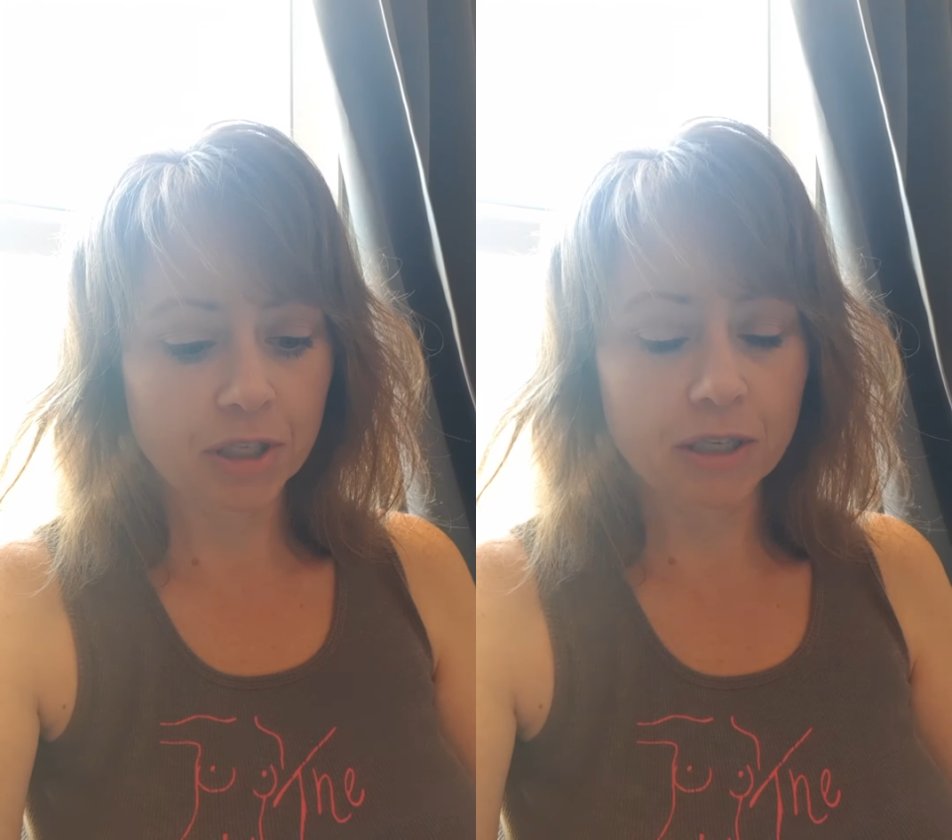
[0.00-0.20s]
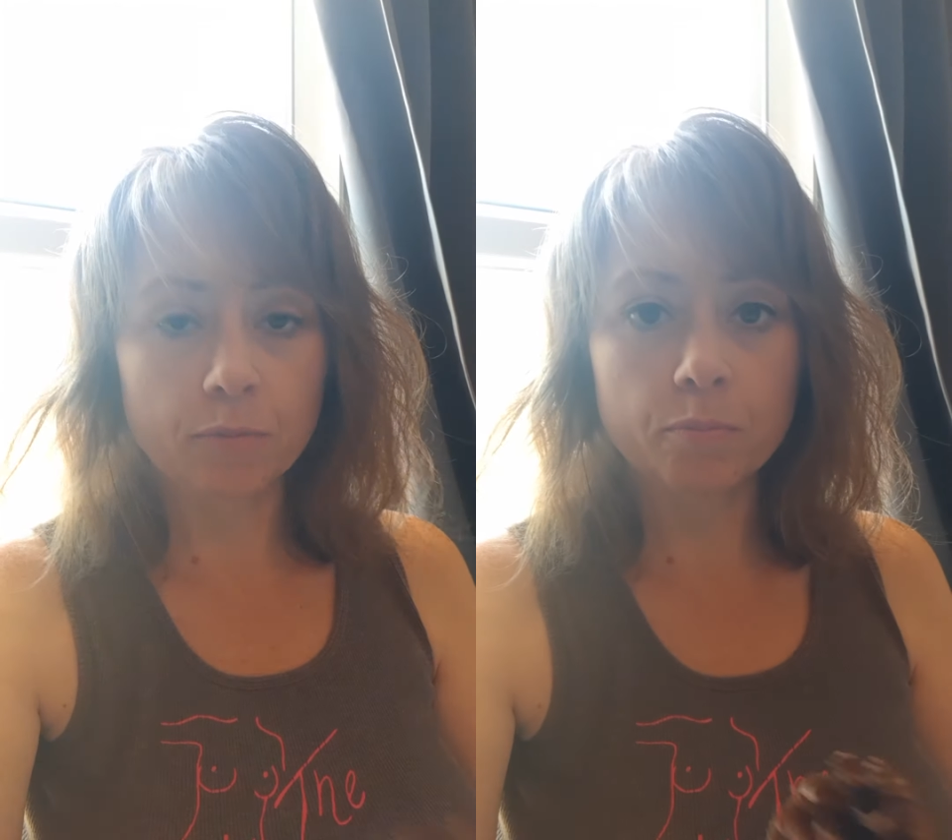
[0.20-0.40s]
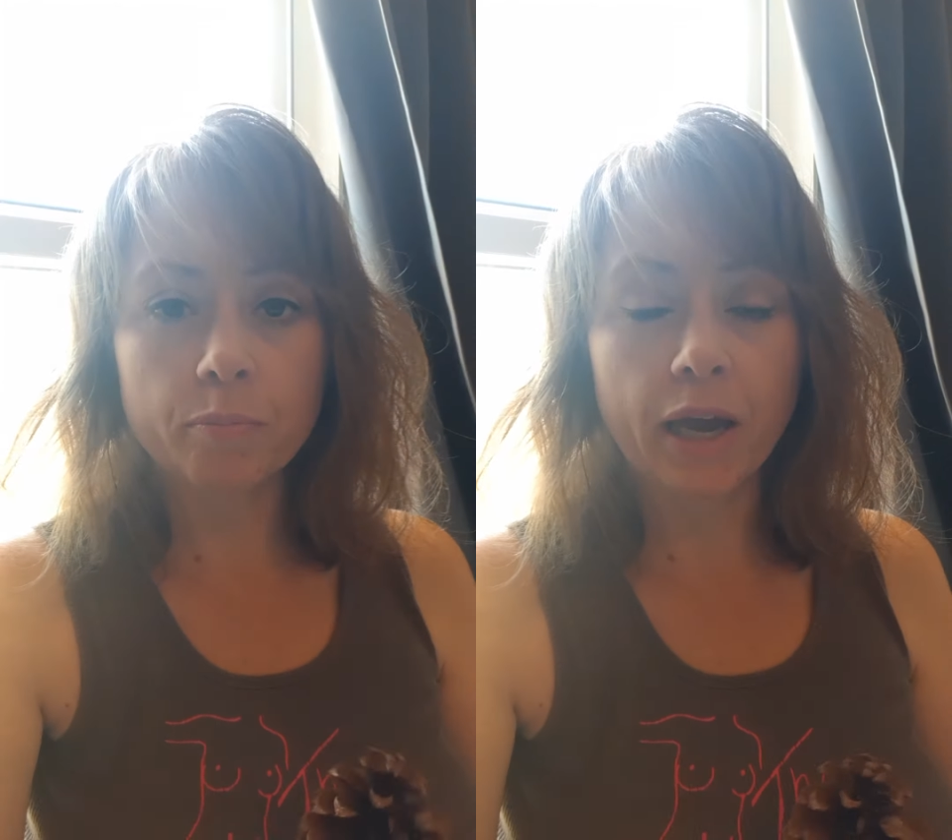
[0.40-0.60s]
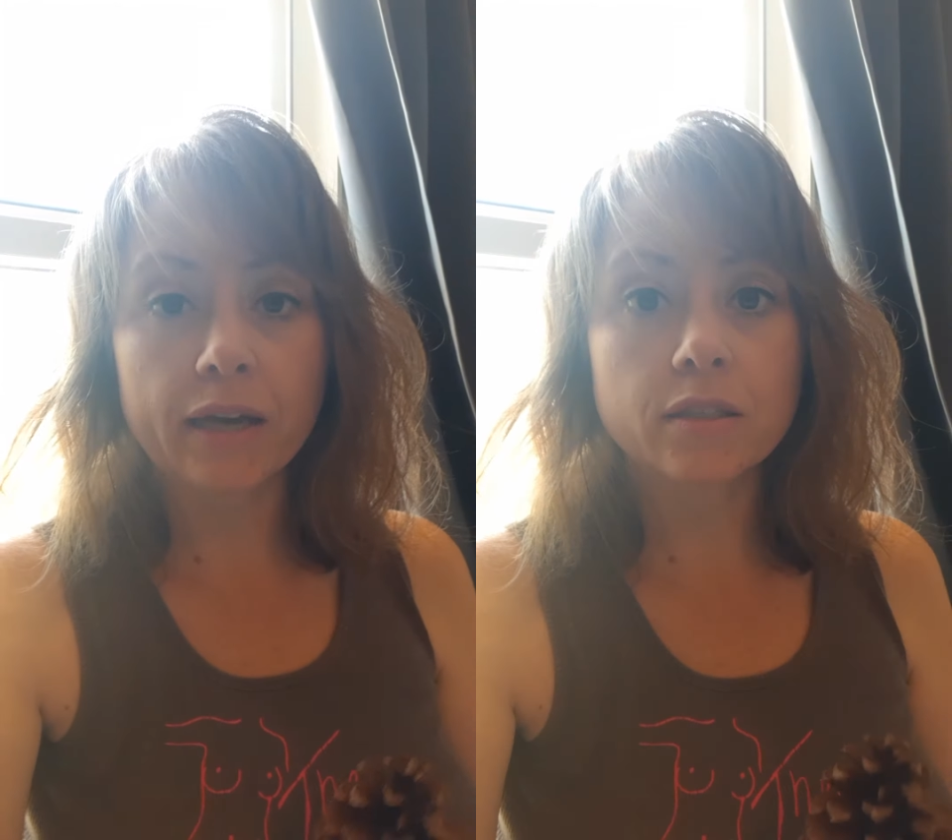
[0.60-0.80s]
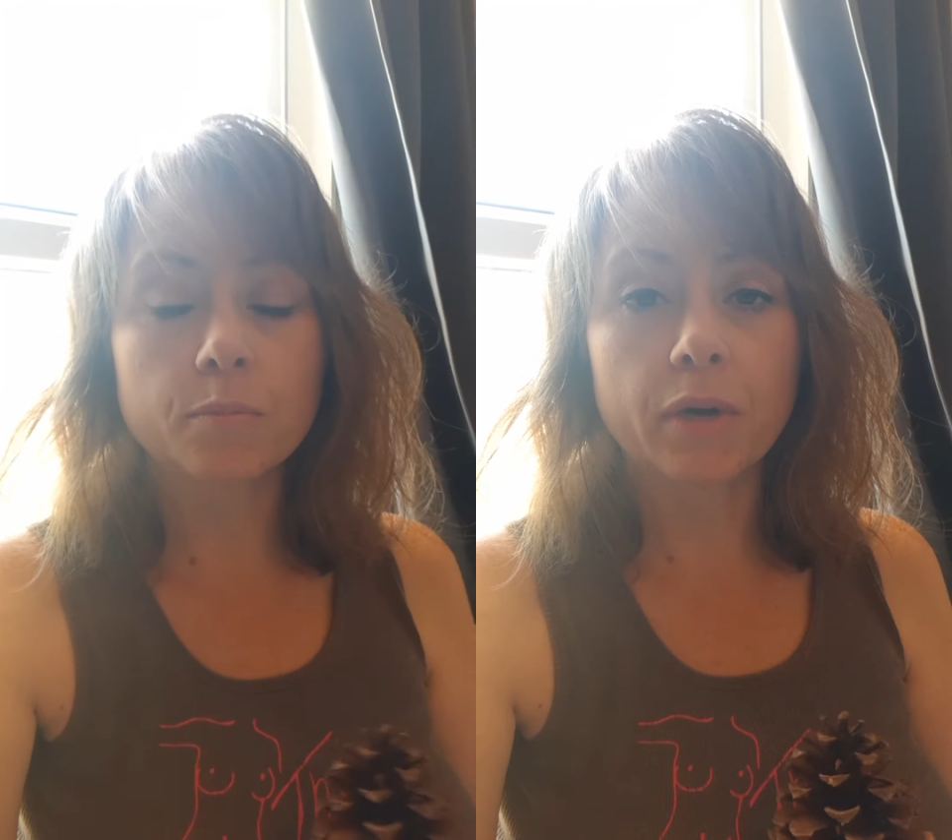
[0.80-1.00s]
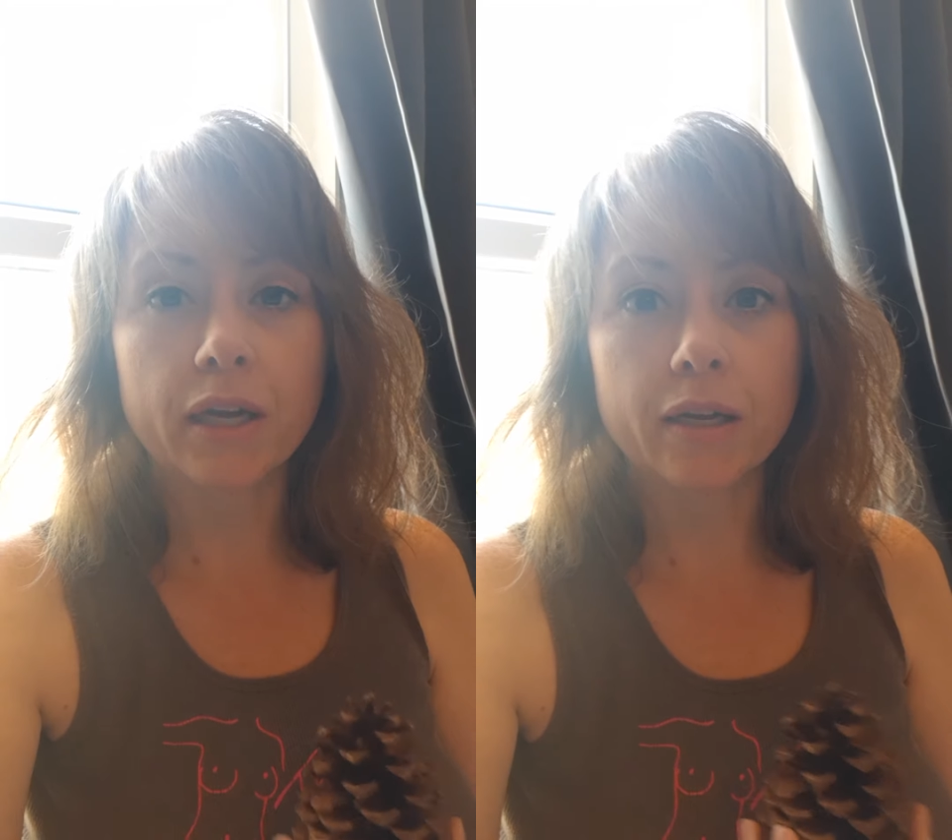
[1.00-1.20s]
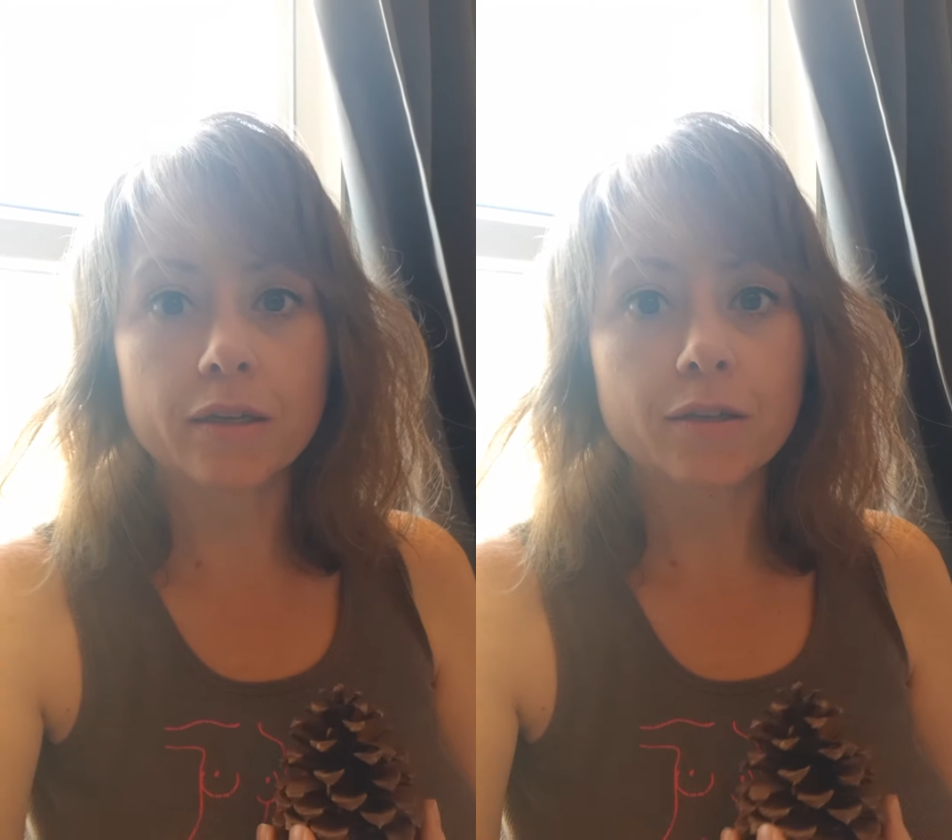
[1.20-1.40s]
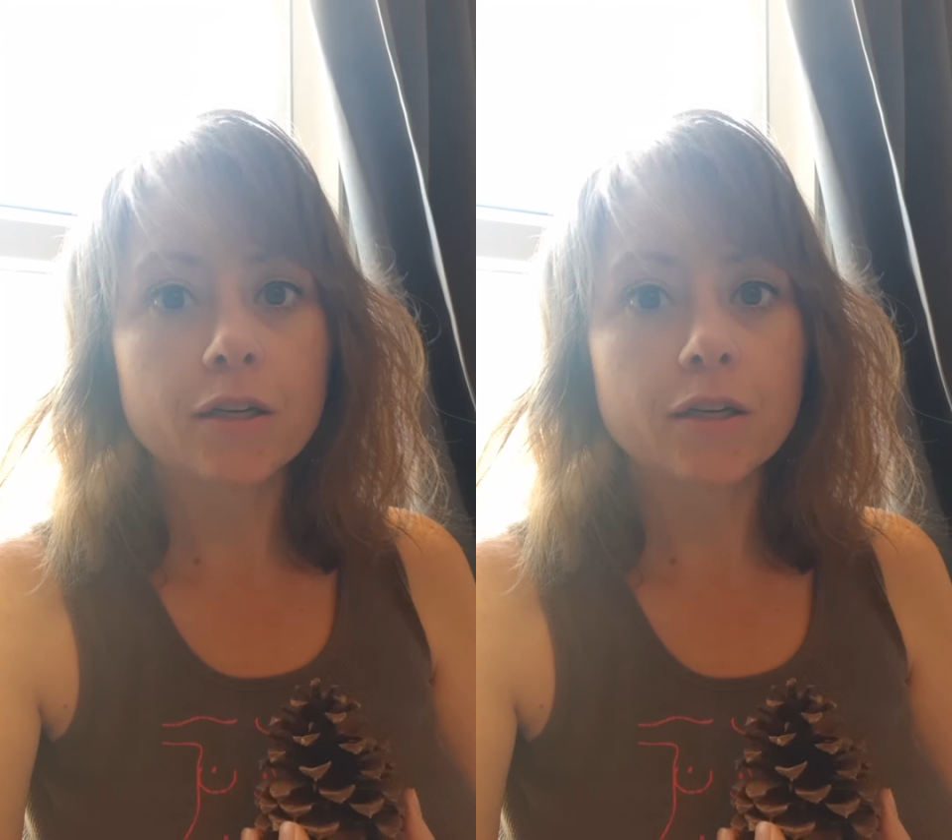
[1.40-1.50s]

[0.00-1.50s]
getting back to my